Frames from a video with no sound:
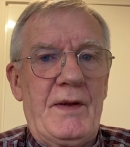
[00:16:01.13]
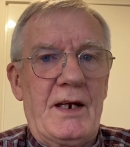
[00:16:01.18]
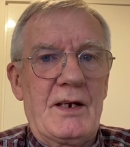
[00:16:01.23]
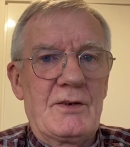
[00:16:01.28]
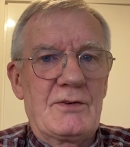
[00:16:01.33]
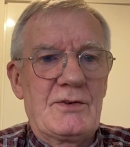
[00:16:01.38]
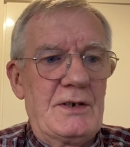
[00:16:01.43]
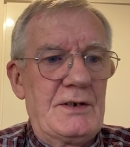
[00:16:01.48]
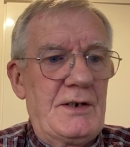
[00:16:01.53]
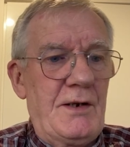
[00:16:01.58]

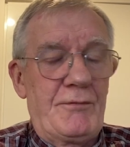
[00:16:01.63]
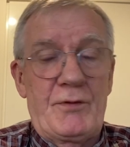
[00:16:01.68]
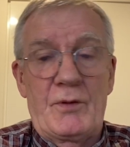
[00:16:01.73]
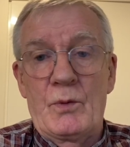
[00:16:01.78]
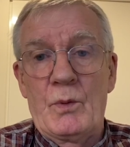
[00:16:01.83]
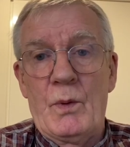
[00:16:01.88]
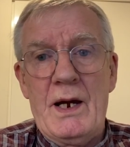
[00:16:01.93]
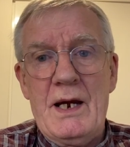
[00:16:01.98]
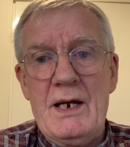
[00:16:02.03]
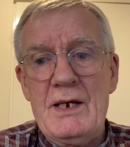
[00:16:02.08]
things in
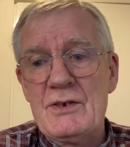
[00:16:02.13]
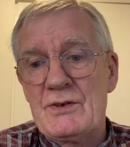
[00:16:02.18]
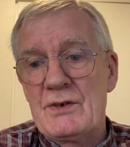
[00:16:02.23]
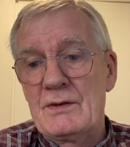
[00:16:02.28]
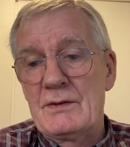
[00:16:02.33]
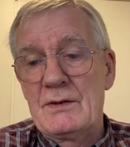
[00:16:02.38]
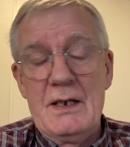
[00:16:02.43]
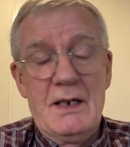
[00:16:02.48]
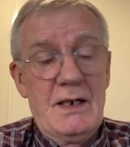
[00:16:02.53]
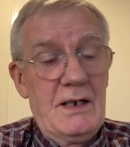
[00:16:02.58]
different ways,
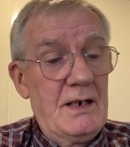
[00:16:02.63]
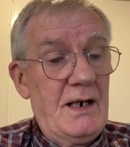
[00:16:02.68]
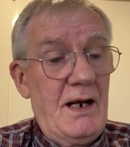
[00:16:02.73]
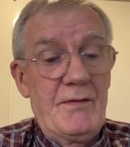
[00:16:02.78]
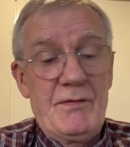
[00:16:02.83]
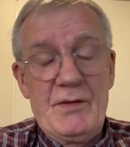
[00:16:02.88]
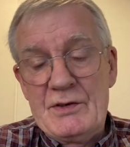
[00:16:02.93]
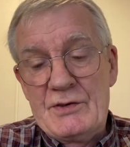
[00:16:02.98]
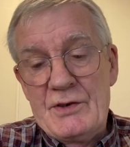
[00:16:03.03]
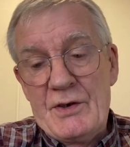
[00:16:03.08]
and
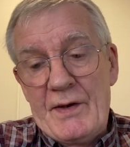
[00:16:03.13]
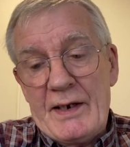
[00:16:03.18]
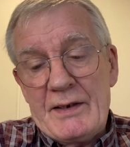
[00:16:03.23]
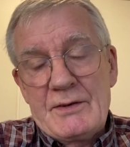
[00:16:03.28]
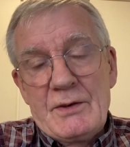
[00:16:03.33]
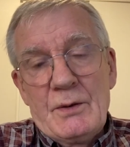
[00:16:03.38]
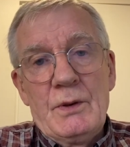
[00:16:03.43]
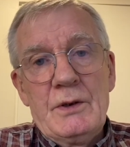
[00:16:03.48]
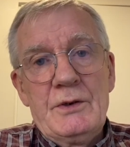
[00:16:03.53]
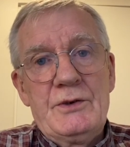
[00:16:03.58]
every
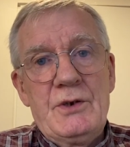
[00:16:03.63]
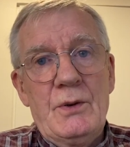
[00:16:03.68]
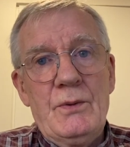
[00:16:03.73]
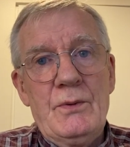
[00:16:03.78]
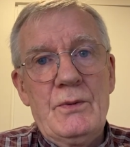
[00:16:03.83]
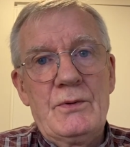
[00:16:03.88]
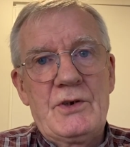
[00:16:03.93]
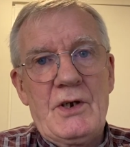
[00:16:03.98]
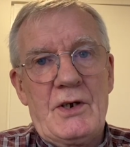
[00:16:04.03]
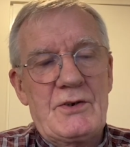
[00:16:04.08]
director will do
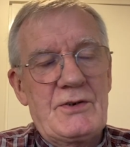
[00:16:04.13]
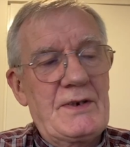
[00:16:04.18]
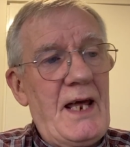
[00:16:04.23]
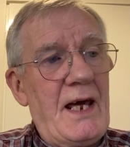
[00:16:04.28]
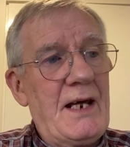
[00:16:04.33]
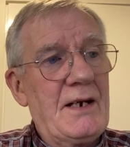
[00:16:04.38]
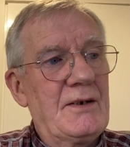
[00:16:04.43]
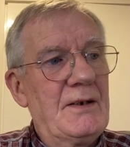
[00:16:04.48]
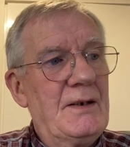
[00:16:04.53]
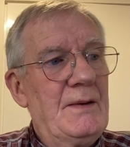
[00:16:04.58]
just
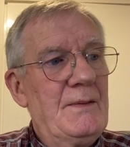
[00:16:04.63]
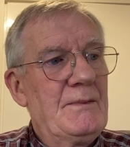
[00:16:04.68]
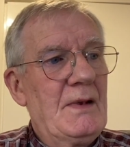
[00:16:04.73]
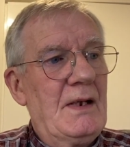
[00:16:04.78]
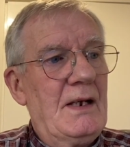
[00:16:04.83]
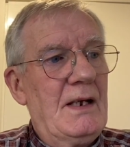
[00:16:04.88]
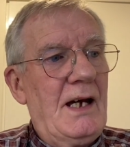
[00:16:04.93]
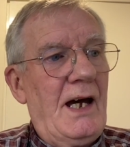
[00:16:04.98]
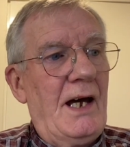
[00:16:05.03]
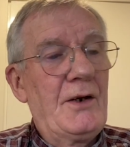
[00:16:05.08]
that.
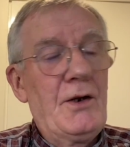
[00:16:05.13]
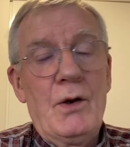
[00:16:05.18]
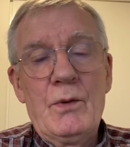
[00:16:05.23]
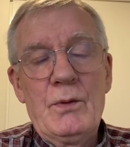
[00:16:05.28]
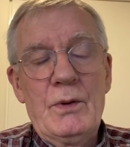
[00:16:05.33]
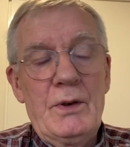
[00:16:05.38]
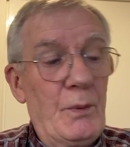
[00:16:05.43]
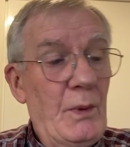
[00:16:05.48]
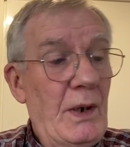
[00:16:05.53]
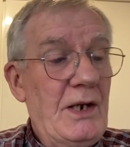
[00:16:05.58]
I know
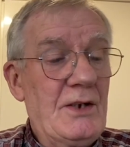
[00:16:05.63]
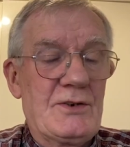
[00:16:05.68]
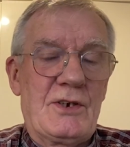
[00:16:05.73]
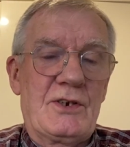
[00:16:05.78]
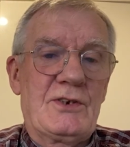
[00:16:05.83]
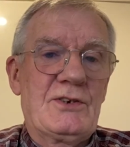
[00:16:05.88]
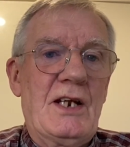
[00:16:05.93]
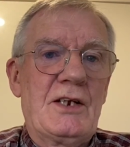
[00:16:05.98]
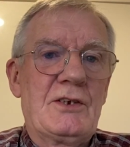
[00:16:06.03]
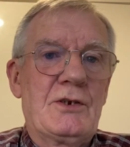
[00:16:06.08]
Louise
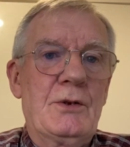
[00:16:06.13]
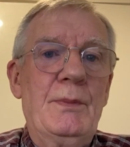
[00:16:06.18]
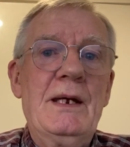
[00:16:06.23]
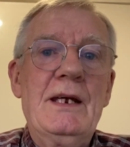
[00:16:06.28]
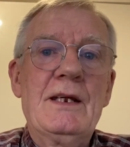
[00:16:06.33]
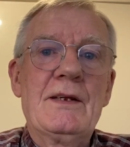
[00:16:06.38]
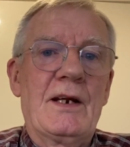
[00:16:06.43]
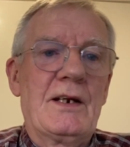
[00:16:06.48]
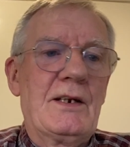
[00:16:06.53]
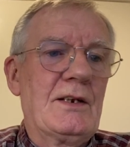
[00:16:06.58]
has said to
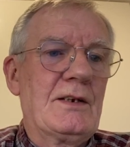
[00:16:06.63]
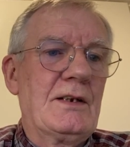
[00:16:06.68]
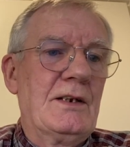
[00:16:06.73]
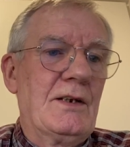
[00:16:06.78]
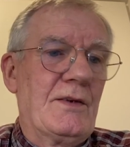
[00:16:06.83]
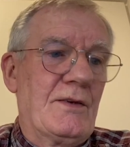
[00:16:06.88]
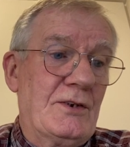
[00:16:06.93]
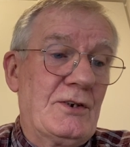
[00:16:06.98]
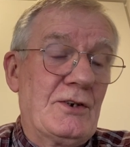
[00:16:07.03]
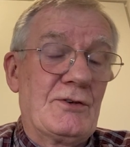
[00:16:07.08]
me that
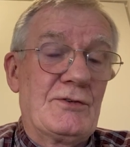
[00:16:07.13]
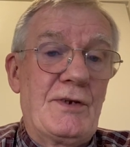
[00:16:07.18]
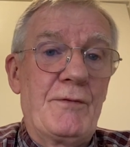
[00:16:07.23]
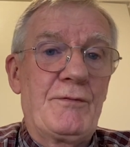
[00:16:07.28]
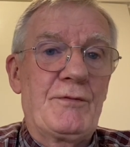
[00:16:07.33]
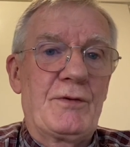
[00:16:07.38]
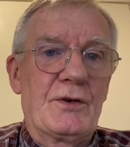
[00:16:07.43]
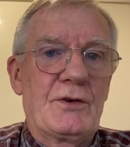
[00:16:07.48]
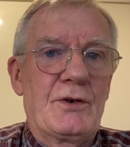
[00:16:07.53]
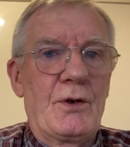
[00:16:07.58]
this is
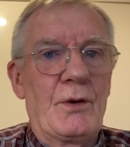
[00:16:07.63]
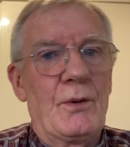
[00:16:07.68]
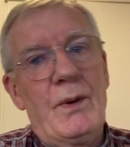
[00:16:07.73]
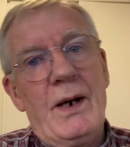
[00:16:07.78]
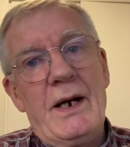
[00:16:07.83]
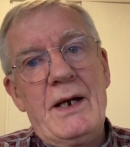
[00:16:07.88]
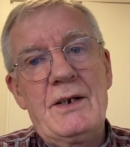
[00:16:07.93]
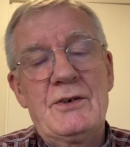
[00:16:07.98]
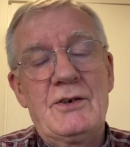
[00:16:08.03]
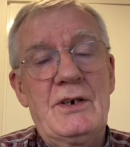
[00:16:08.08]
different to the
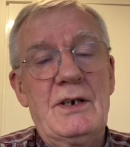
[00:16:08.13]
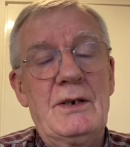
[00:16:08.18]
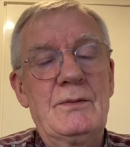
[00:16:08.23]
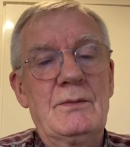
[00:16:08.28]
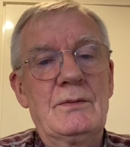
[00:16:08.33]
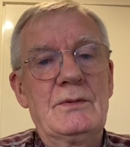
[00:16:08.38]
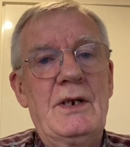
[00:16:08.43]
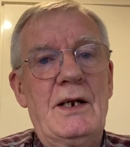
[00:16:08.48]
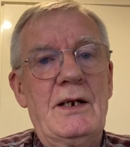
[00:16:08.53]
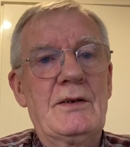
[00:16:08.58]
way she
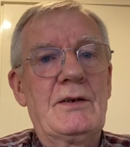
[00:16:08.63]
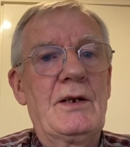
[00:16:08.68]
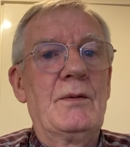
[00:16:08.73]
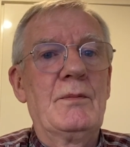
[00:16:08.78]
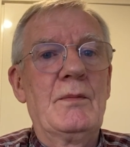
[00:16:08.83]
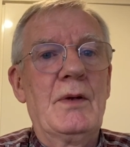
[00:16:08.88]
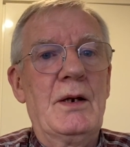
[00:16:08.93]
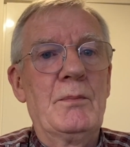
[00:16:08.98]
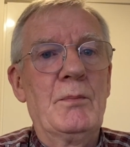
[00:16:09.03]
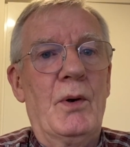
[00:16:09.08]
did it
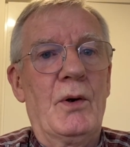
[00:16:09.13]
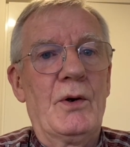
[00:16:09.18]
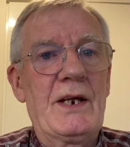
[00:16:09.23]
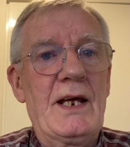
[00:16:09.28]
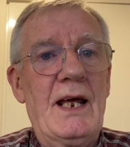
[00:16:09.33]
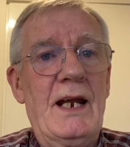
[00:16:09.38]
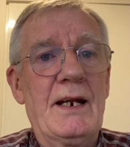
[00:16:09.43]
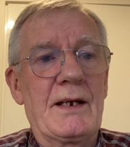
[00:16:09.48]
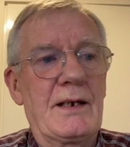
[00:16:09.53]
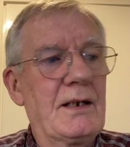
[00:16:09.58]
in
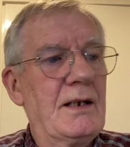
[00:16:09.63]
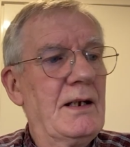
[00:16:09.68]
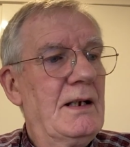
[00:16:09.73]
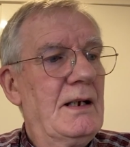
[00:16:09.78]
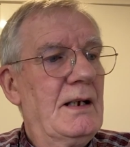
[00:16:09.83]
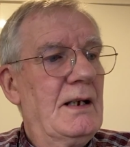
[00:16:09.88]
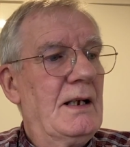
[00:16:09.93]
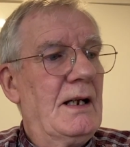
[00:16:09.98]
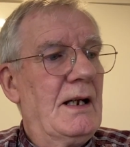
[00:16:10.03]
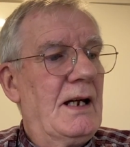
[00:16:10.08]
Malfunctioning,
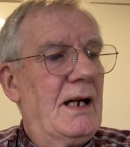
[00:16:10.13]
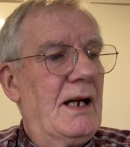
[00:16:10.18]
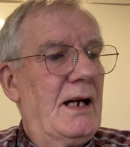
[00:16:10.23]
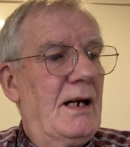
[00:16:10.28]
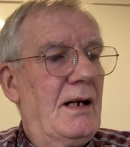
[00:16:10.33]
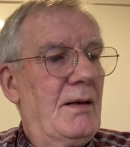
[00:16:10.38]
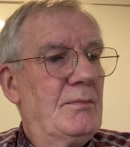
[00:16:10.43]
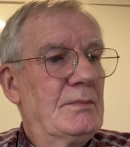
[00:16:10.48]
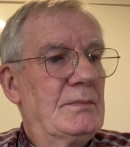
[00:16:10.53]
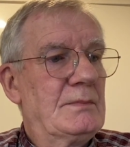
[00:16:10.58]

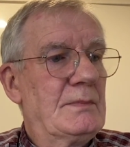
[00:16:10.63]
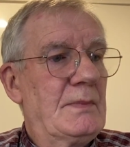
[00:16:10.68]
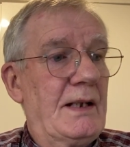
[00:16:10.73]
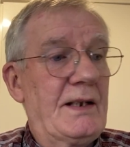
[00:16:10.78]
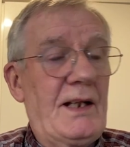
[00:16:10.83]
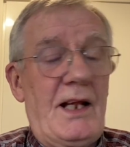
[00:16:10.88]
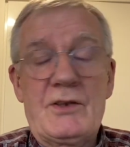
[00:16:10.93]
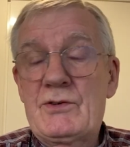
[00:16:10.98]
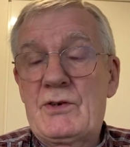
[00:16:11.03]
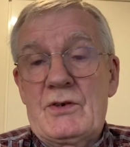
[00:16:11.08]

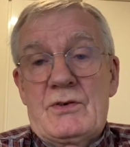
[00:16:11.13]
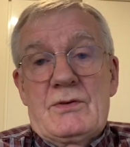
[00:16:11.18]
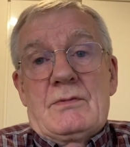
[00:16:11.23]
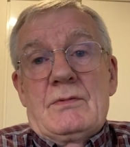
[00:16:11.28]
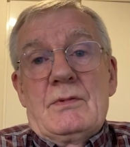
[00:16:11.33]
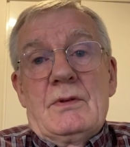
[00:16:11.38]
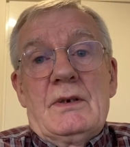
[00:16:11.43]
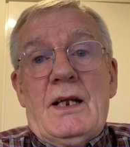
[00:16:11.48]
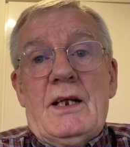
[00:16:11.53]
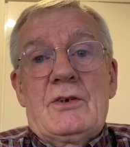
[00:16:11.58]
and that's just
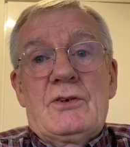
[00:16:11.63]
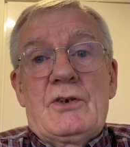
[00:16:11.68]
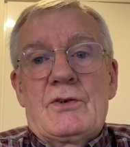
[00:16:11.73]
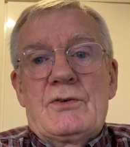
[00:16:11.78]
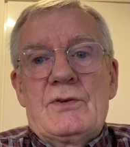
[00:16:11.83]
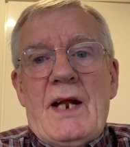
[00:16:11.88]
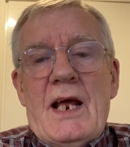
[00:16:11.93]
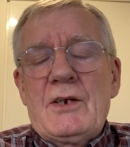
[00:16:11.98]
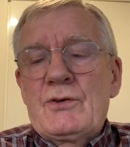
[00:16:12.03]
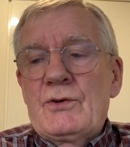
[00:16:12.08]

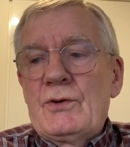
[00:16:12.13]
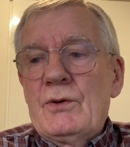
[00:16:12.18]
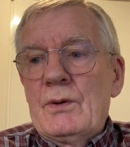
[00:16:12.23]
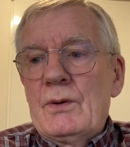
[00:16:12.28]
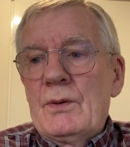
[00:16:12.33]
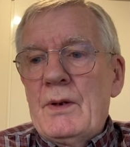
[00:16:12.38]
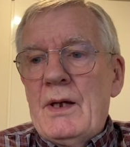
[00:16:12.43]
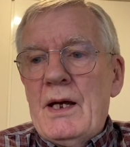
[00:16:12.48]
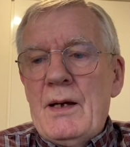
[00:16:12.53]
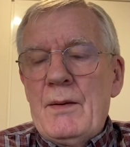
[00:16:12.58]

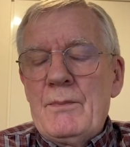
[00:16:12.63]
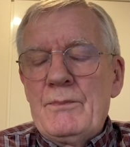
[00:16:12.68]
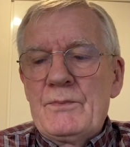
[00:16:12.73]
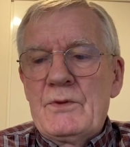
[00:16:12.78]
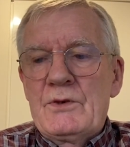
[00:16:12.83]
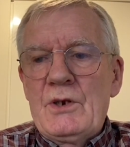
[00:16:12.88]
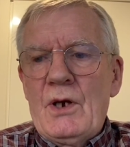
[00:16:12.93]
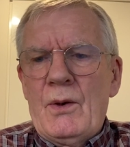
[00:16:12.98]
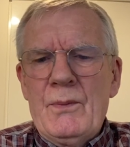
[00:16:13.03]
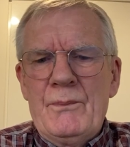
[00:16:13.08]
natural.
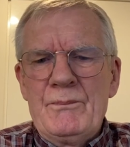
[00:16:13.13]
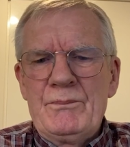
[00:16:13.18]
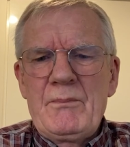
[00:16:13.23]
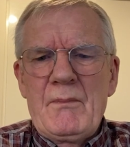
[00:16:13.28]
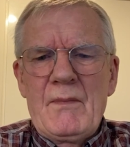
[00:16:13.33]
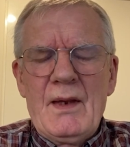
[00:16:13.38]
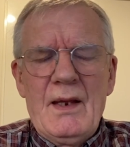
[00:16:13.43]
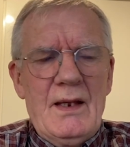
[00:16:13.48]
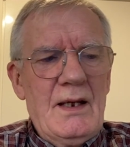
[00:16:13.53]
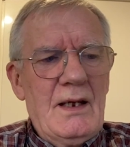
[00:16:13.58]
So.
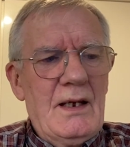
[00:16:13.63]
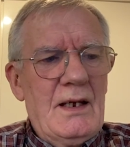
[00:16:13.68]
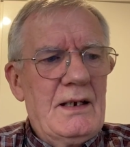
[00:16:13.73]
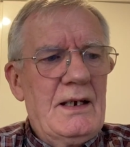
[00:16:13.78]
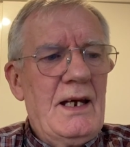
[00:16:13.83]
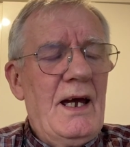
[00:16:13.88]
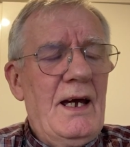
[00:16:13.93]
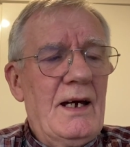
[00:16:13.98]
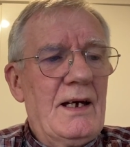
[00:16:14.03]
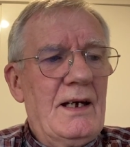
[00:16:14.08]

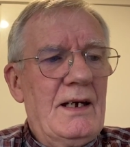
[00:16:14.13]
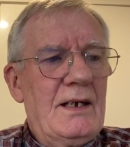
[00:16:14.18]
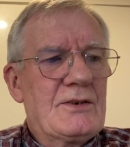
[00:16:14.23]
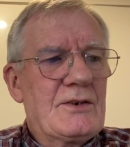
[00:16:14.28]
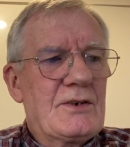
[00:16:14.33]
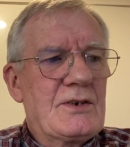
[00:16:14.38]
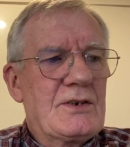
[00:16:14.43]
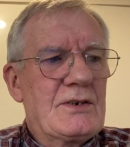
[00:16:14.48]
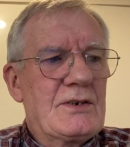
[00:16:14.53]
Yeah, it